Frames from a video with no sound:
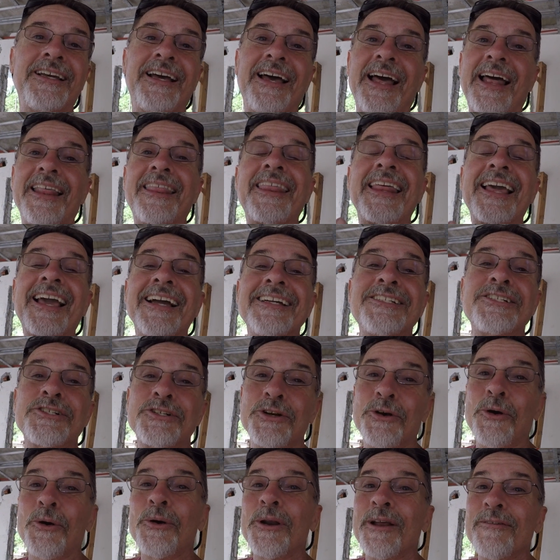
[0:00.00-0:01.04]
I think I
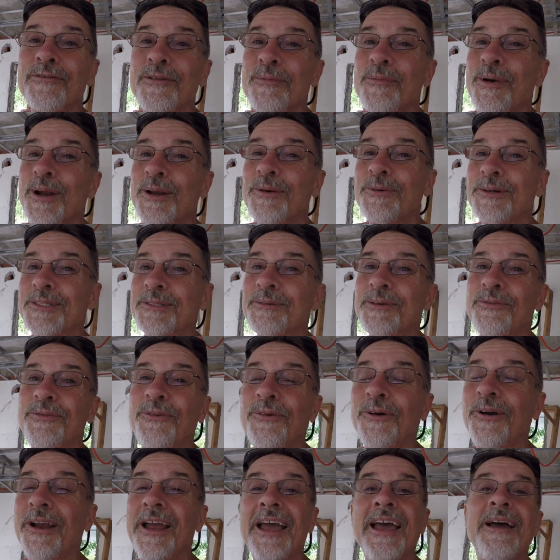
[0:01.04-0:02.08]
showed everybody once
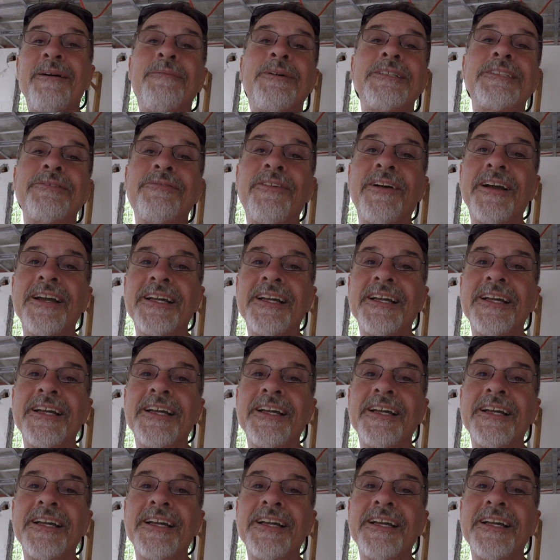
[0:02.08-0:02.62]
before, but it's a very